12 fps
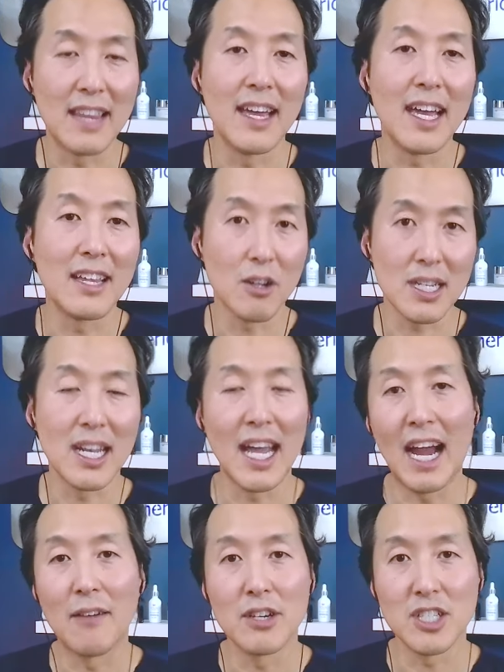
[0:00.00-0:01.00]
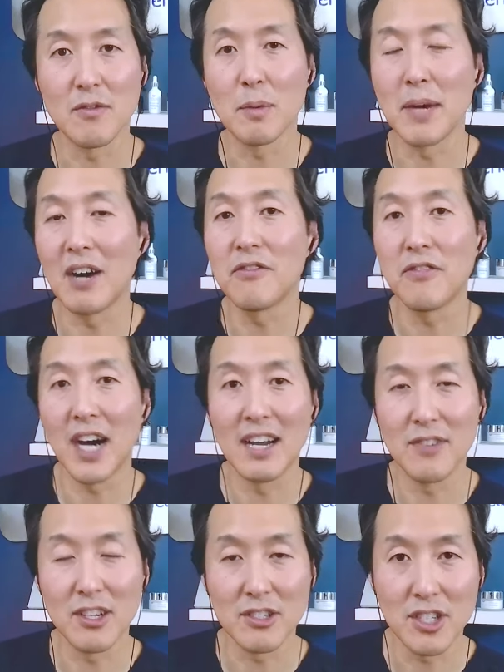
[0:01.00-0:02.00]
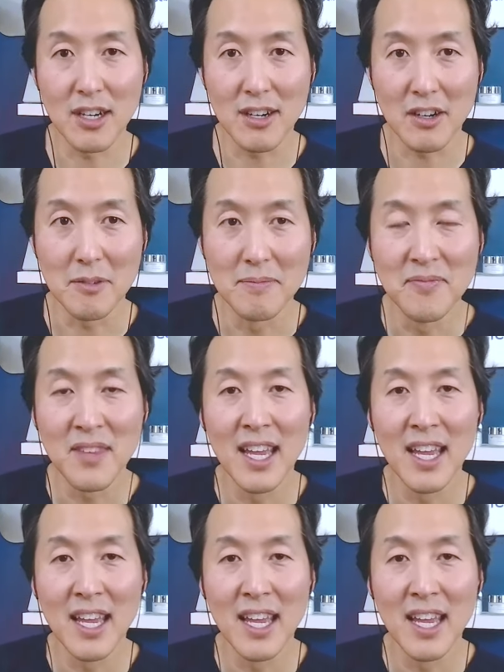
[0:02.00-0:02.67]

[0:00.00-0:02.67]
and they looked an average of about five years younger.